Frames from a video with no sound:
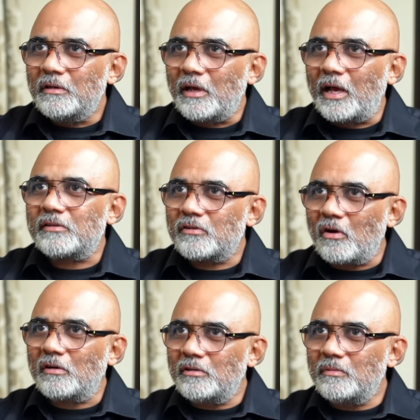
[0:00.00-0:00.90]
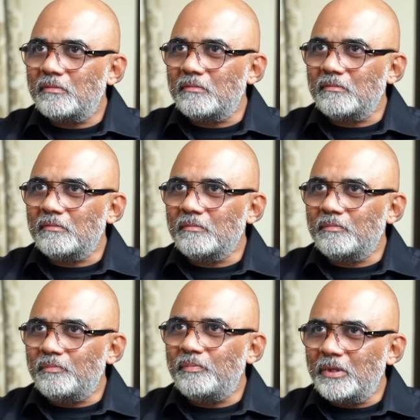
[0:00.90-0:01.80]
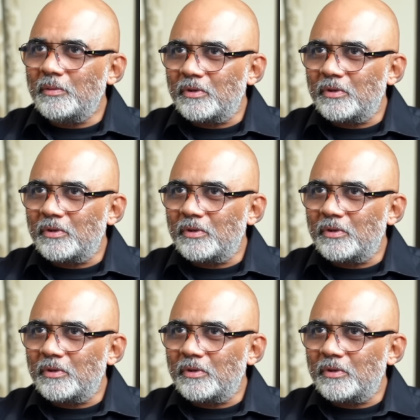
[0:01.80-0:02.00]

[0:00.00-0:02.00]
has got to be a